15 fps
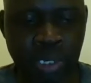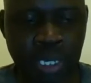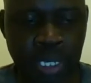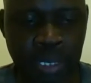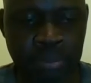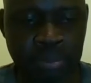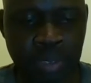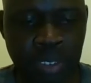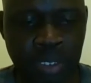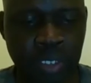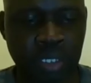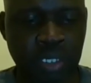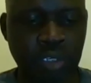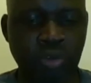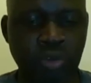
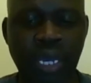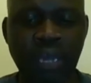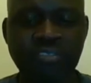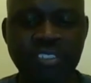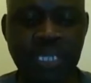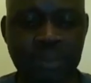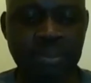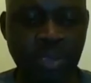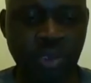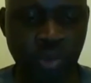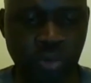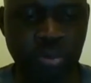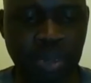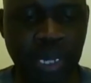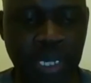you have some
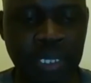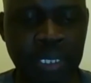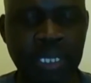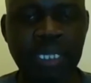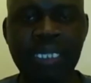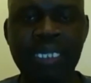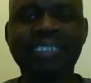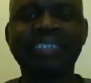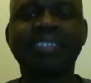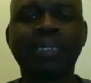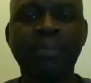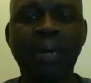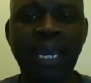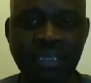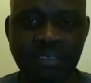humor and
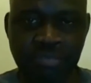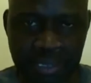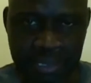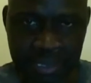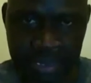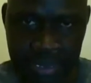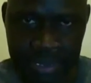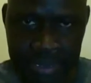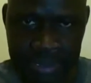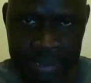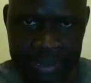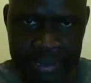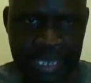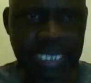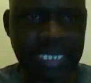some advert.
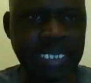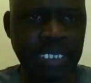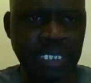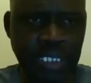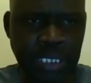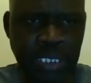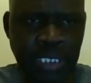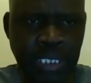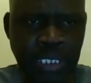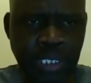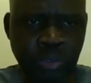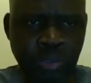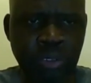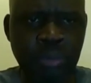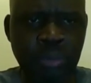Then
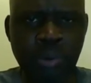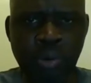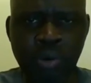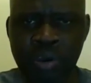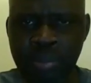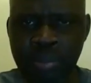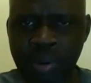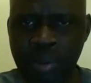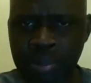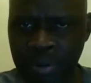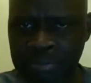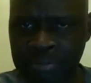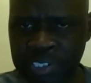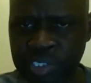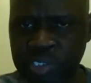you will look more
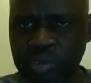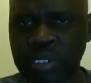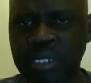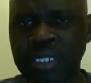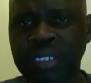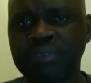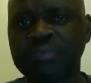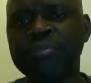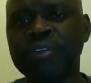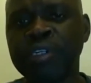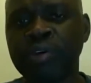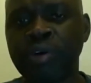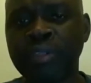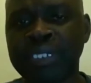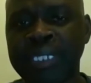professional if
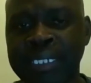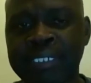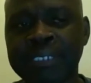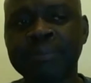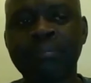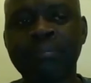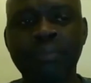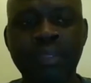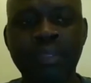we know that